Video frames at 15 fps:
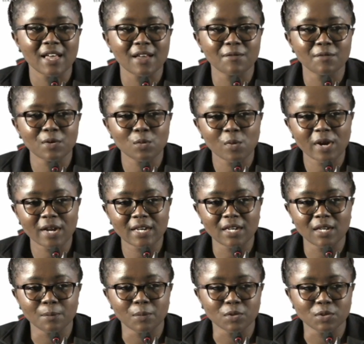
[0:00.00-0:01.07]
everyone
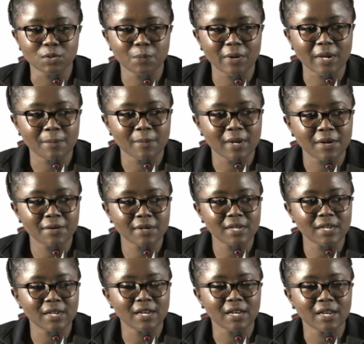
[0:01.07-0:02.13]
in
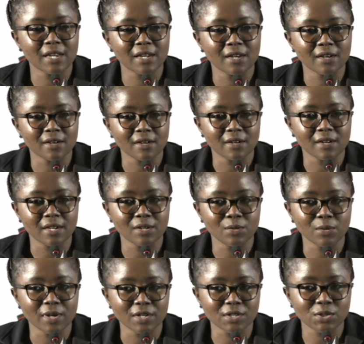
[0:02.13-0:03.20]
post-primary
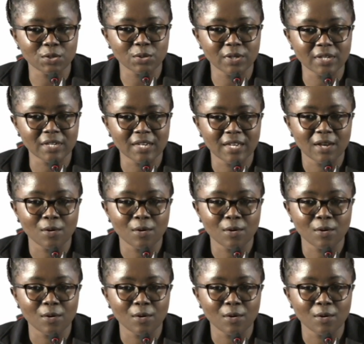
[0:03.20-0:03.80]
education